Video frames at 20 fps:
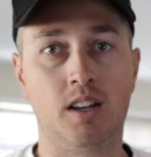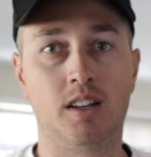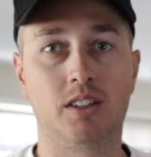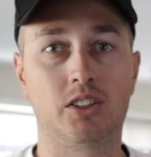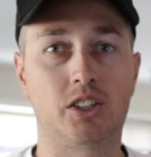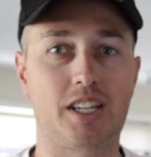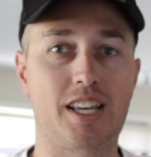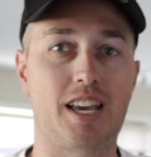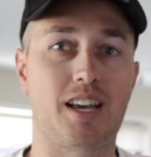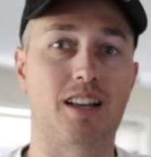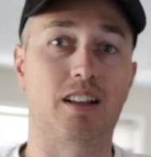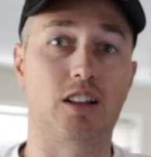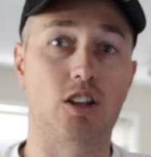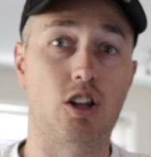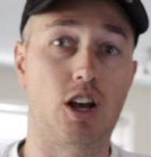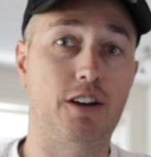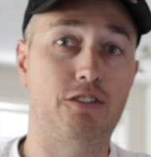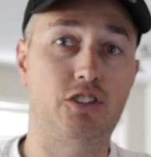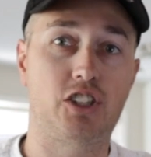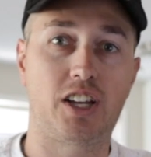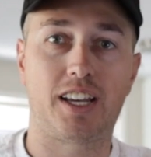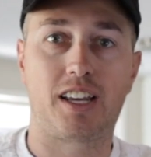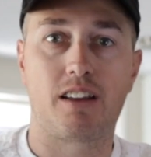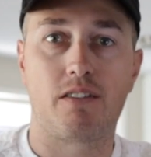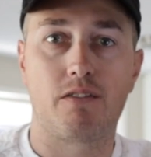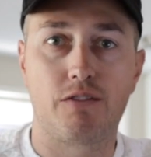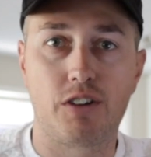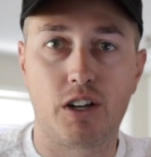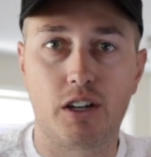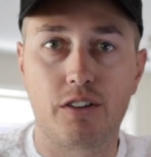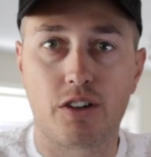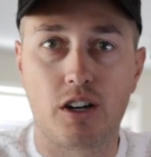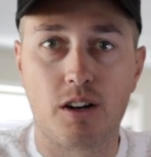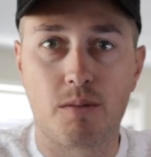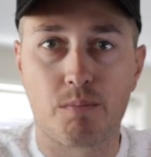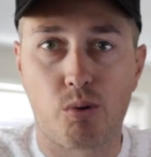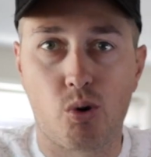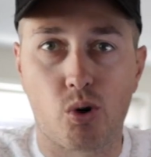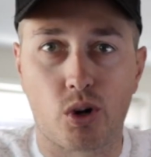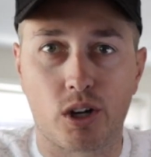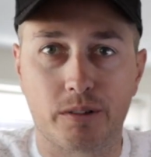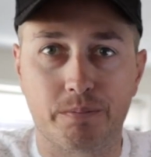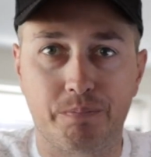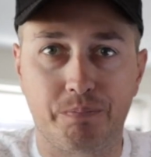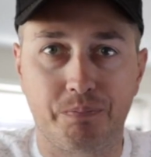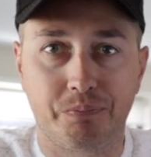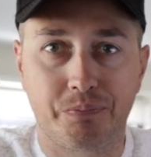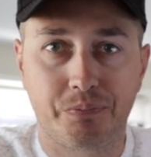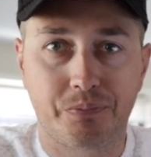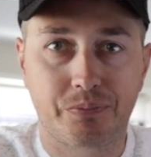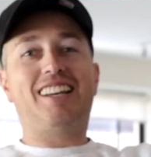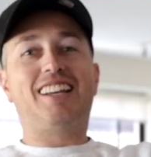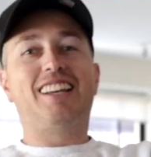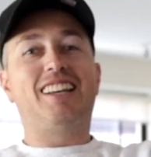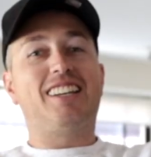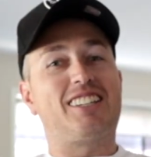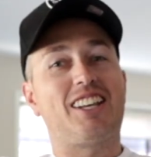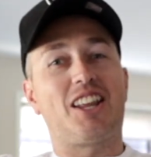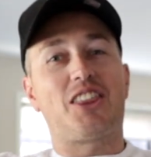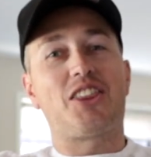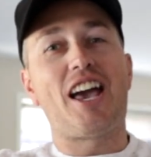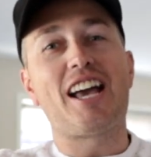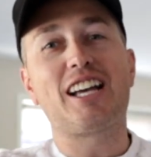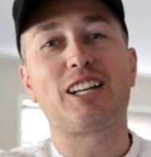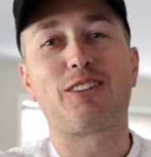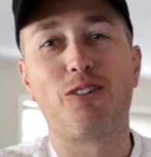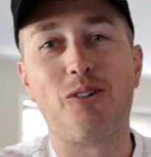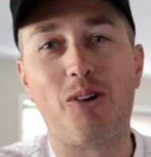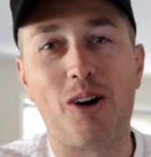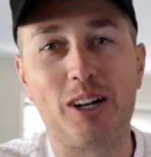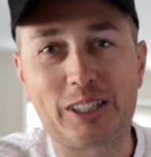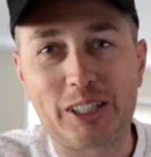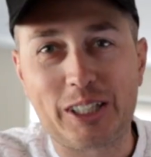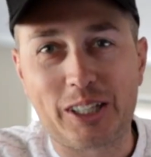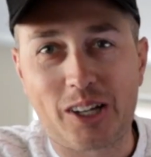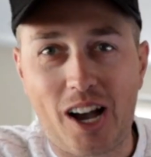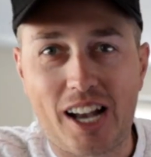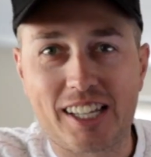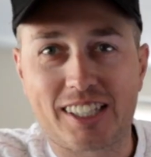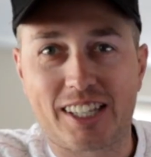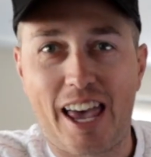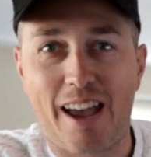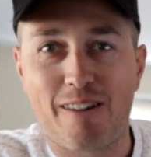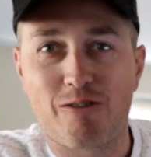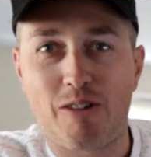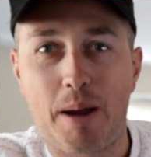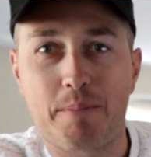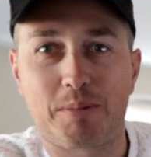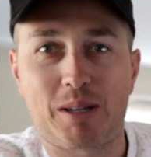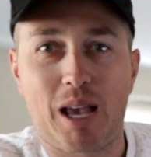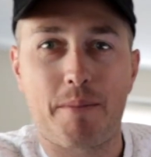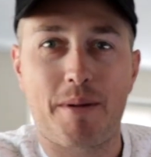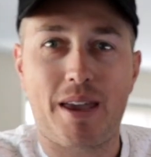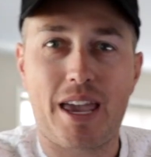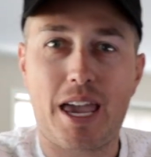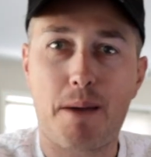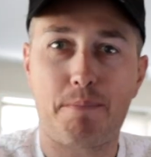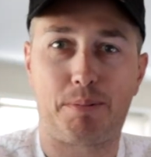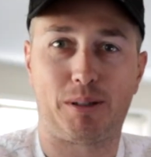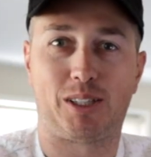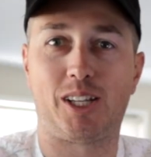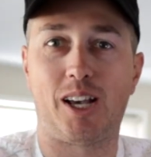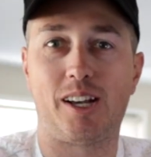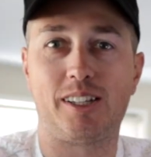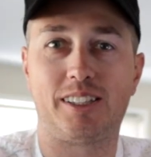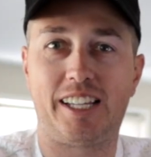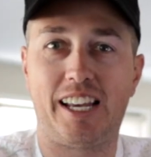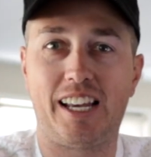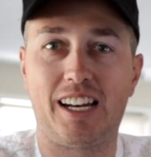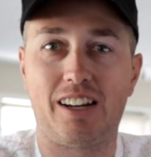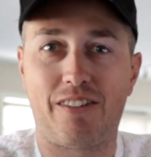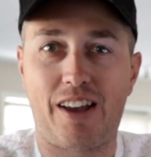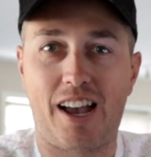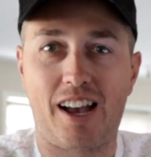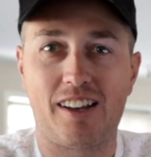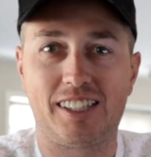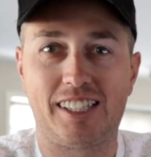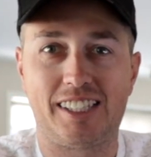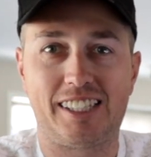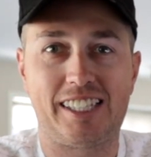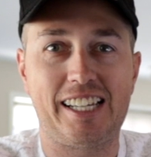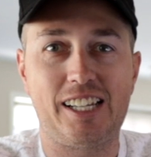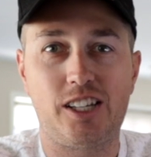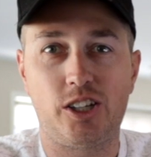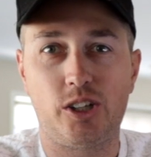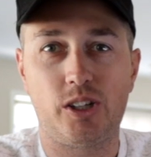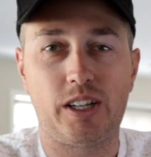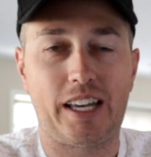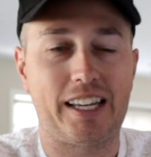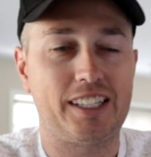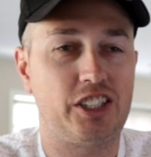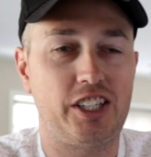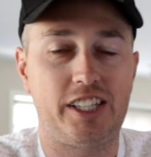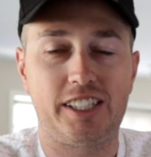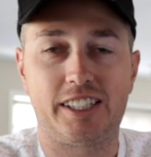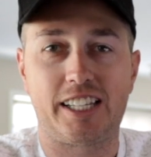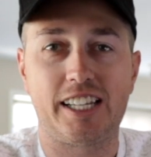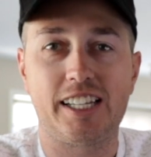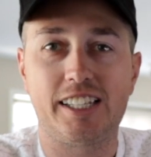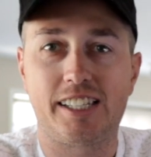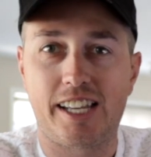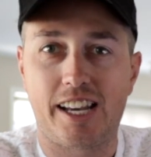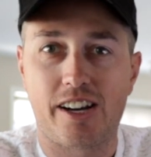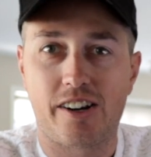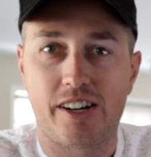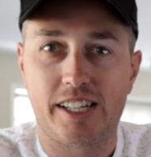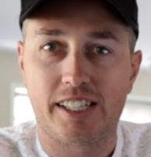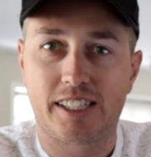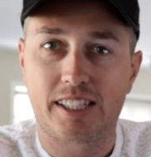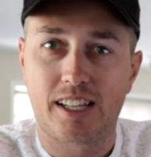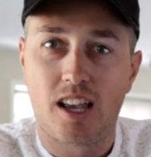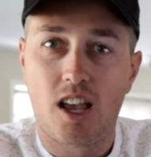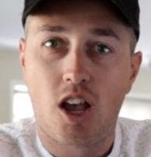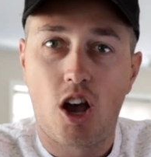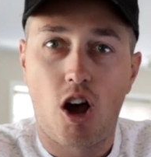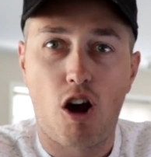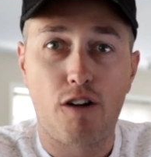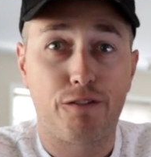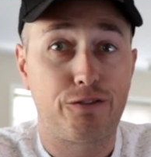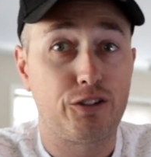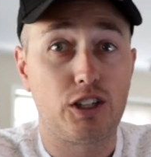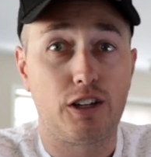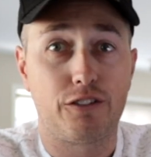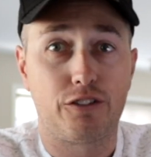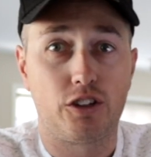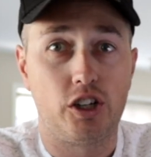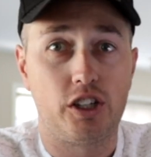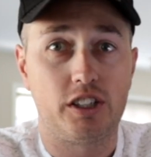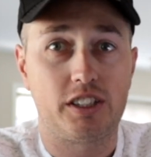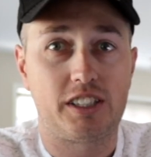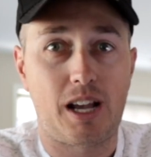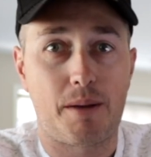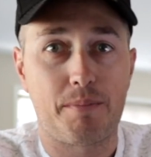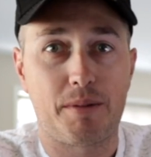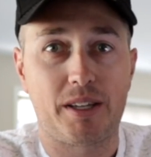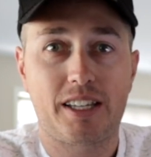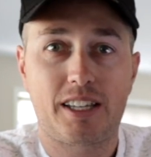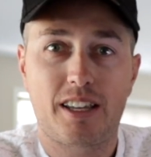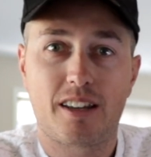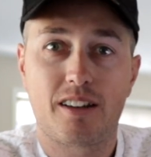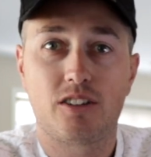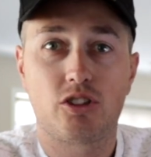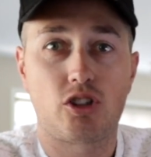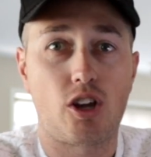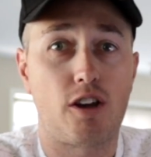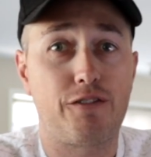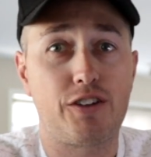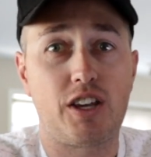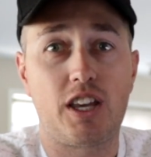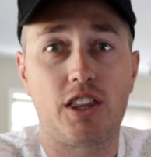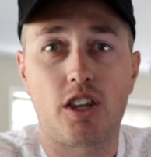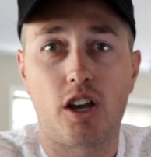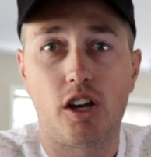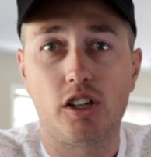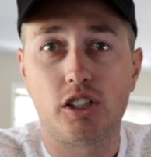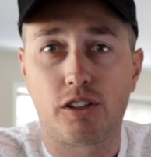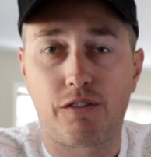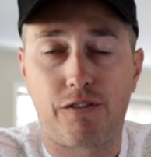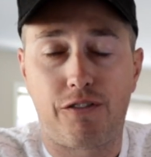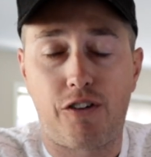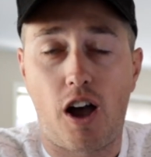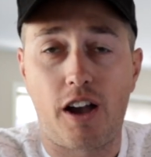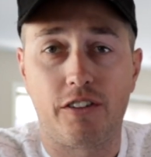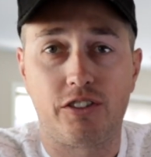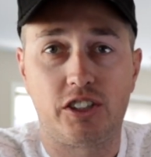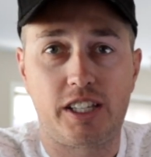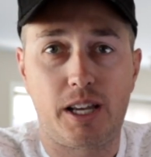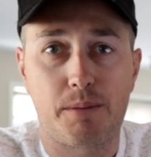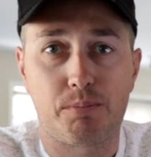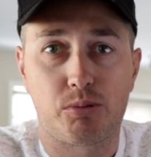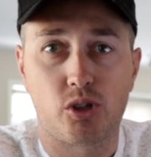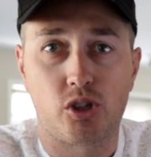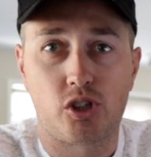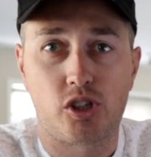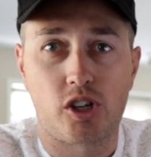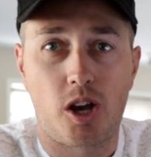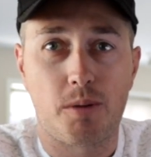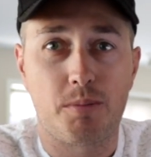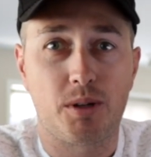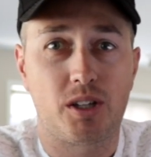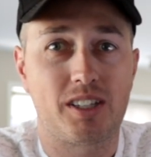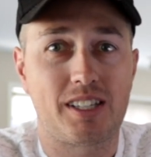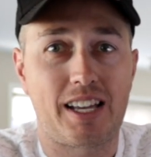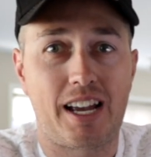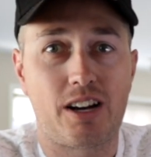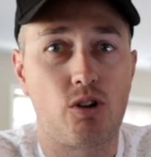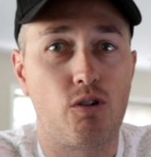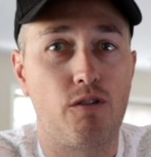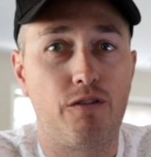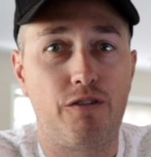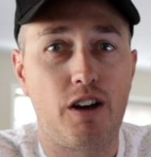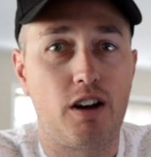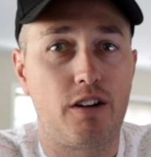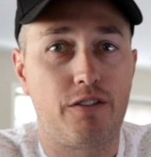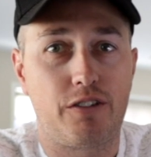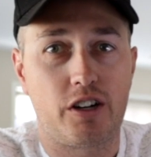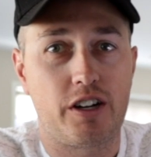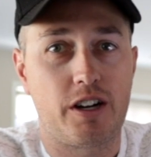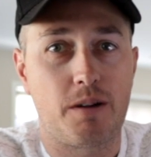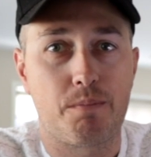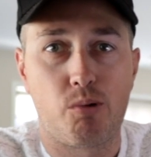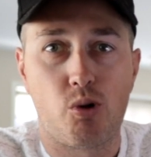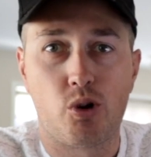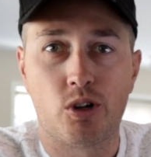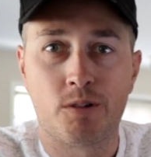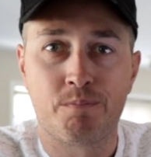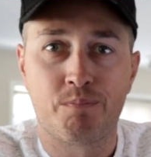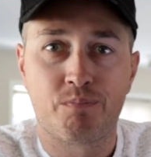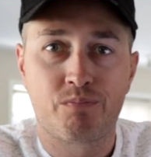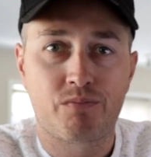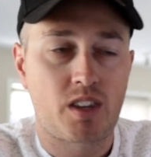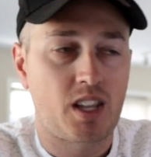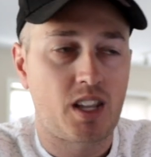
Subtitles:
So yeah, life jacket, very, very important. So thanks for watching guys. That wraps up episode 10 of our Sea-Doo and jet ski series. Hopefully you've learned something. Don't forget those 5 steps or so, because they're all very, very important.